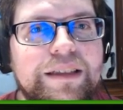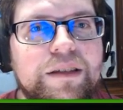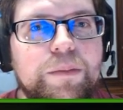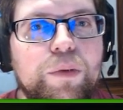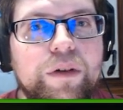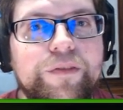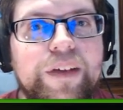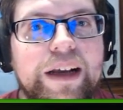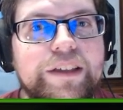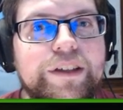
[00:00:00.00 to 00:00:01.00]
is an important
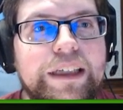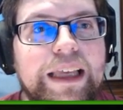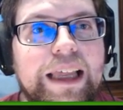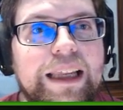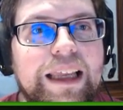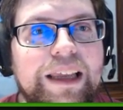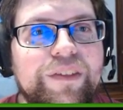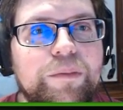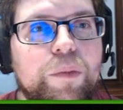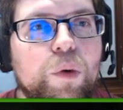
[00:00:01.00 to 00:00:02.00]
factor in gaining
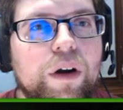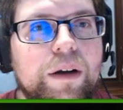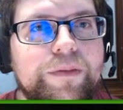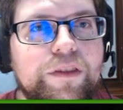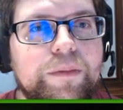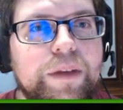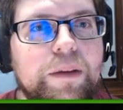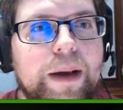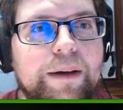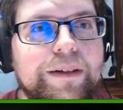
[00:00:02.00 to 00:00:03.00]
even more helpful
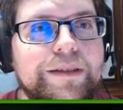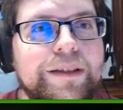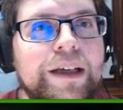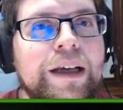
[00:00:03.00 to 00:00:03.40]
meal powers.